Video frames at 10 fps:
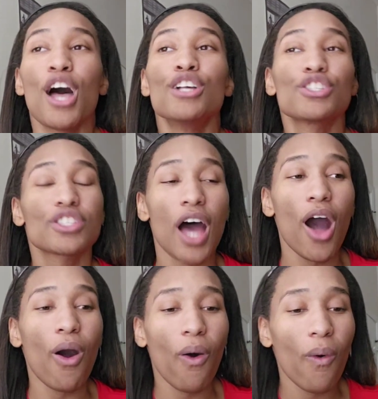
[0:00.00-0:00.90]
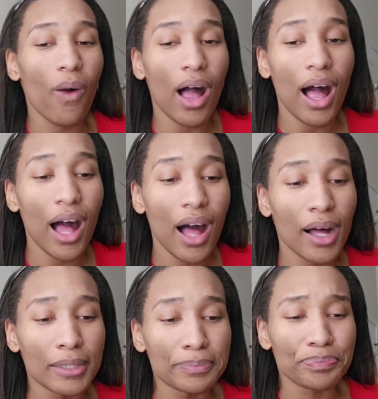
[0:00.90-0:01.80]
So,
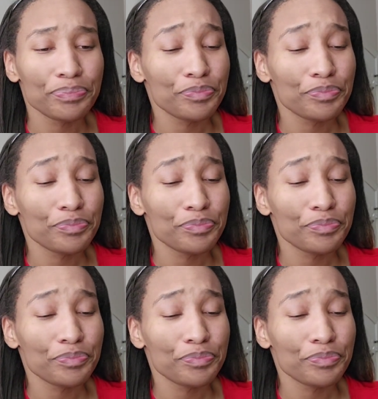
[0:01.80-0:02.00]
um,